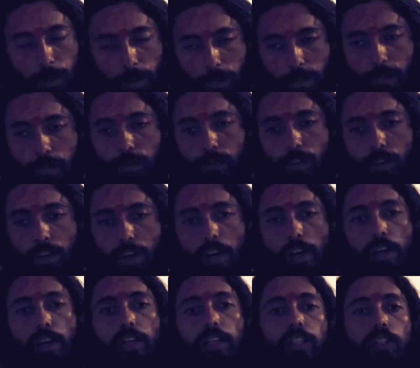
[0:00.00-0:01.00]
me,
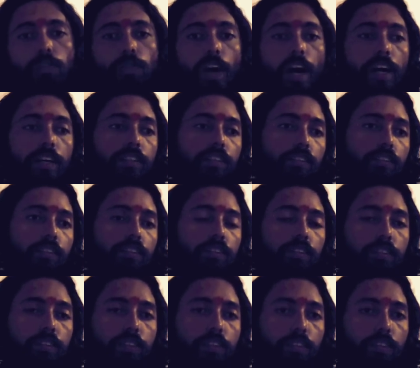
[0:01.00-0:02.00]
it was
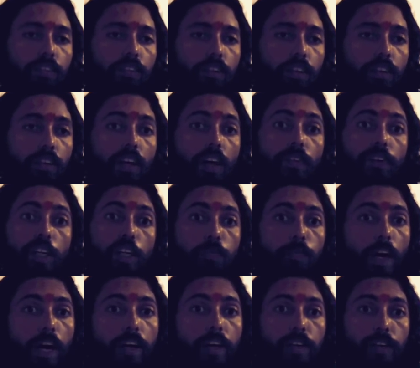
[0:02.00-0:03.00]

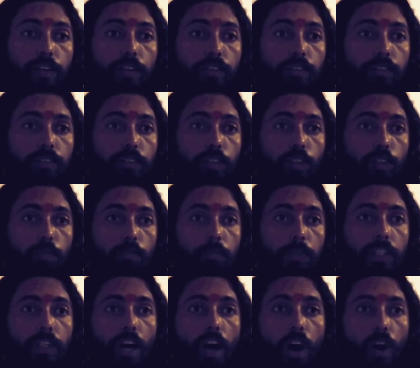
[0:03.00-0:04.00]
covered by
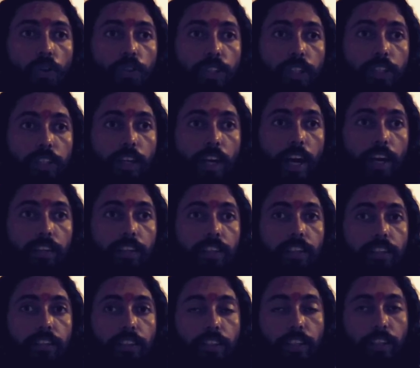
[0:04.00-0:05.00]
media houses
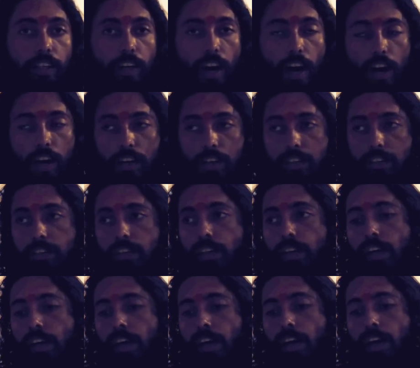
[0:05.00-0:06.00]
like Indian Herald
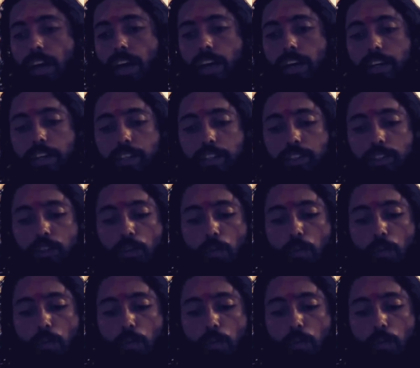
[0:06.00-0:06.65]
and